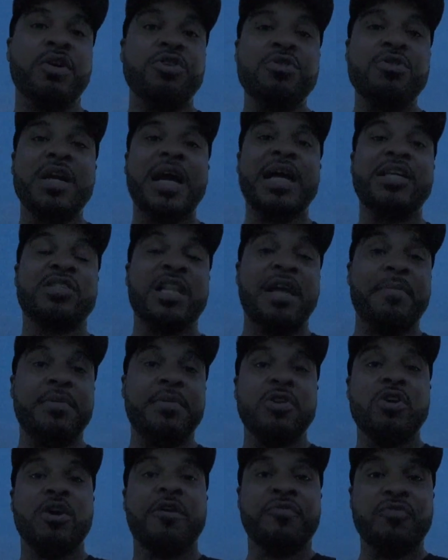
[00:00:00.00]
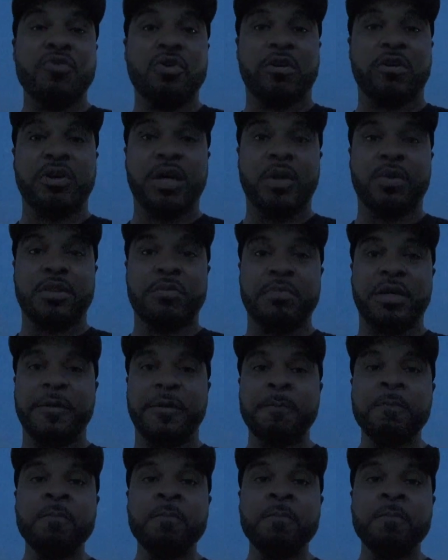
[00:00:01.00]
and you guys let me know if you agree with me.